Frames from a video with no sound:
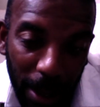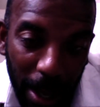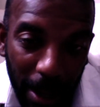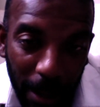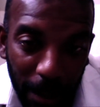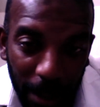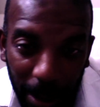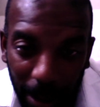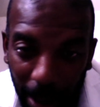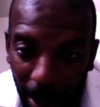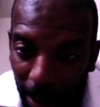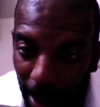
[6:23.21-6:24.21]
that was the kind
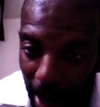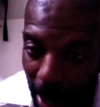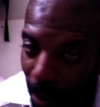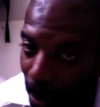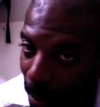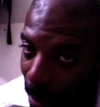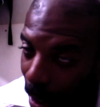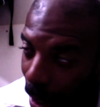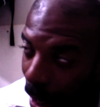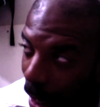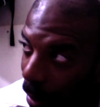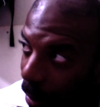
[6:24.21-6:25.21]
of the attitude that I
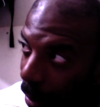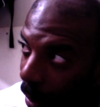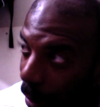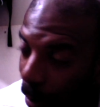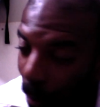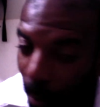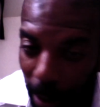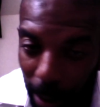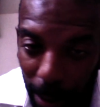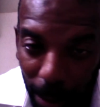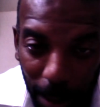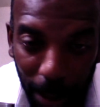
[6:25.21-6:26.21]
had going into
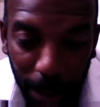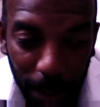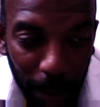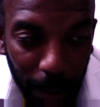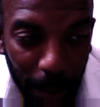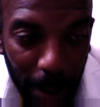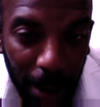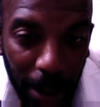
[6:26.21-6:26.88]
2021.